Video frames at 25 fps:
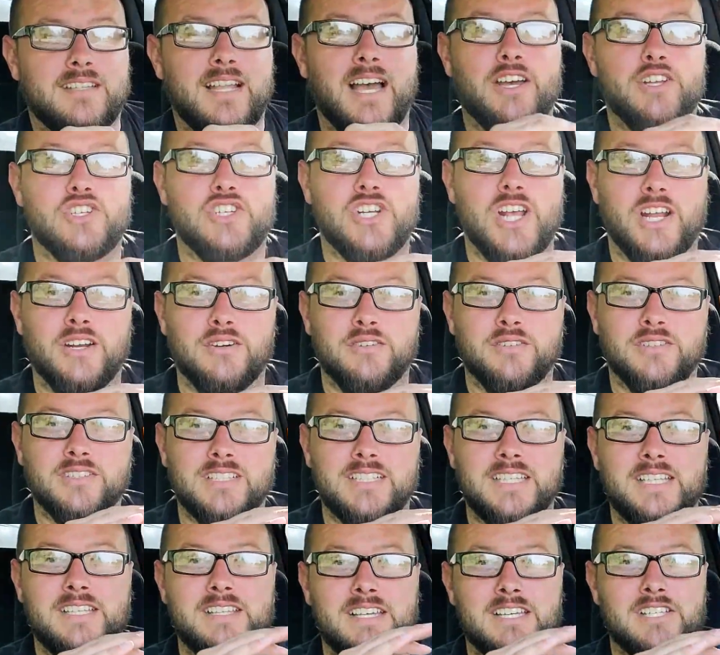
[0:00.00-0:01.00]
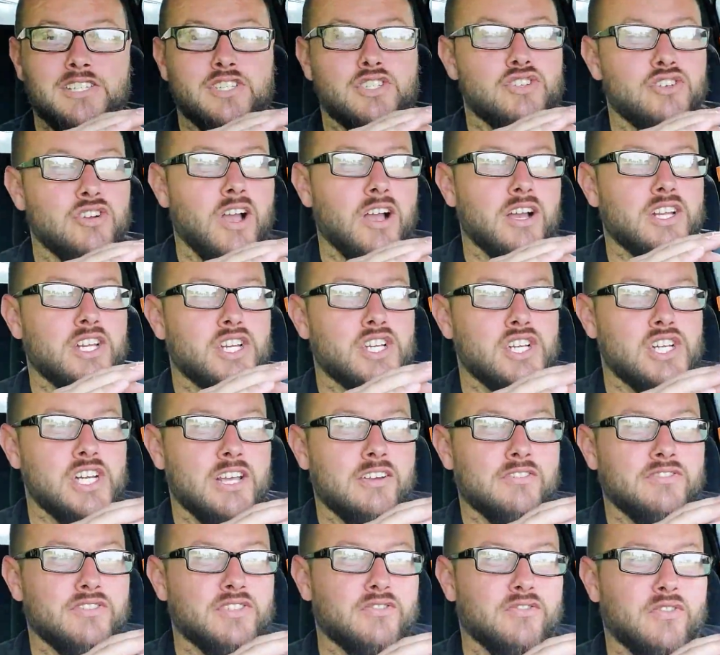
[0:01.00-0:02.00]
Now, generally, this truck
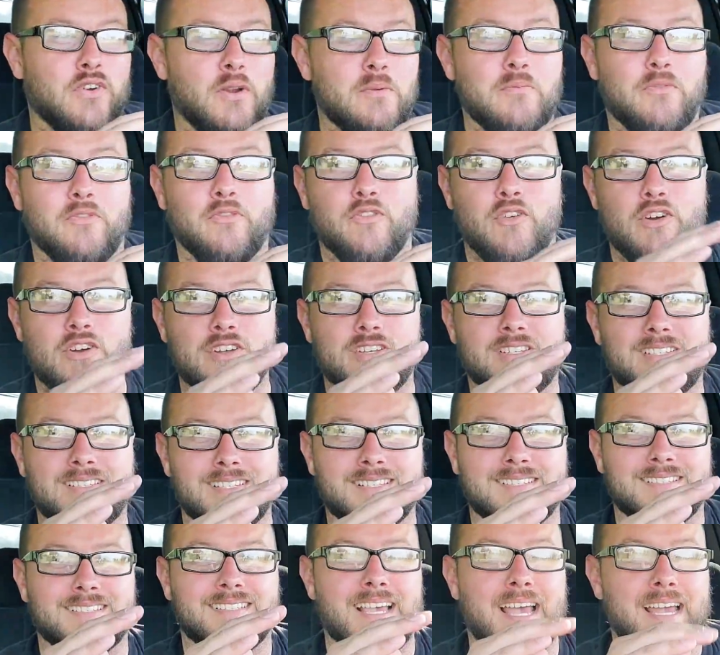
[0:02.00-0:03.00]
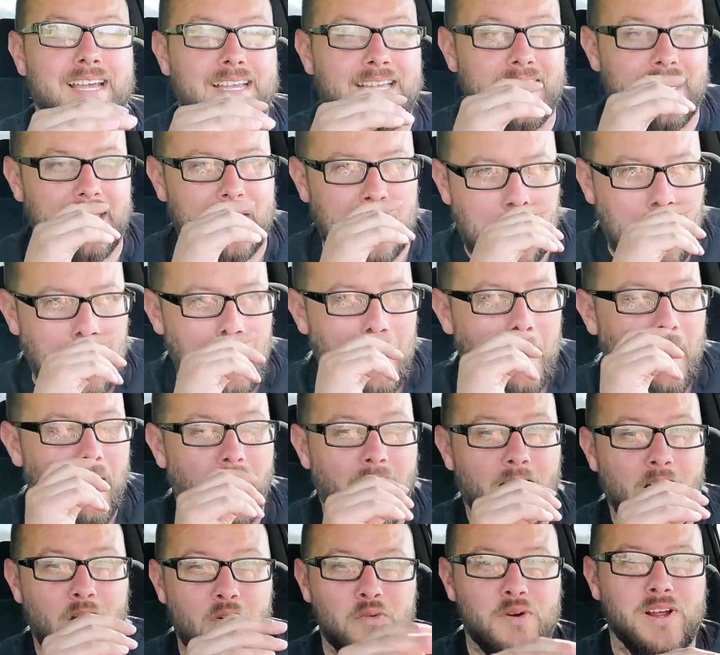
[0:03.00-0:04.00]
shifts from first to second
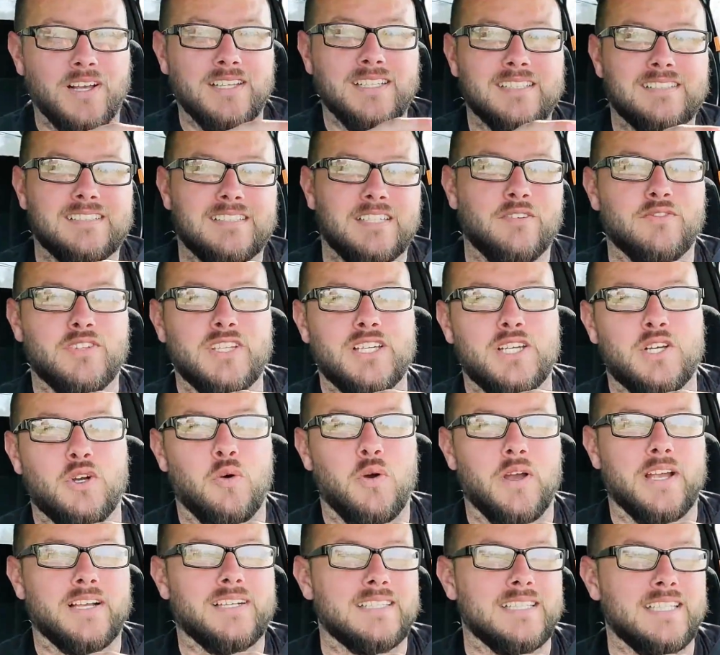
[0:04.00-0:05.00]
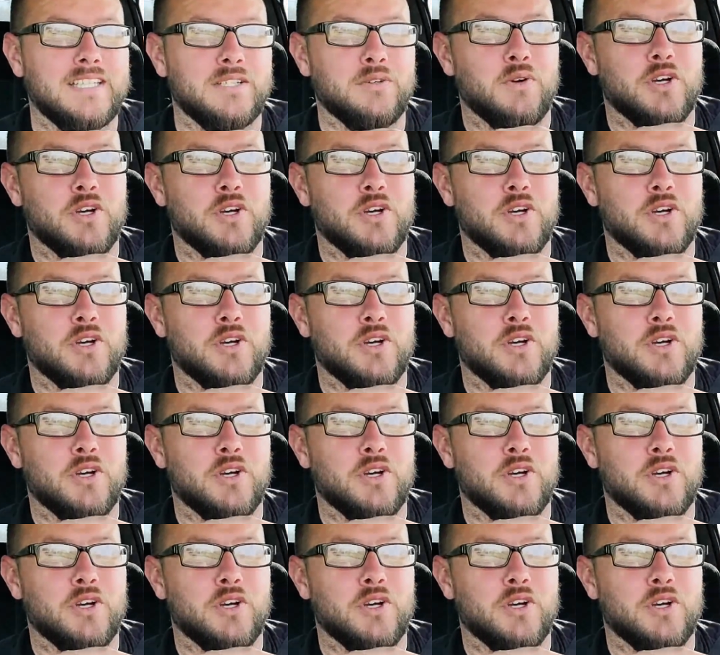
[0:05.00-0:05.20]
relatively quickly,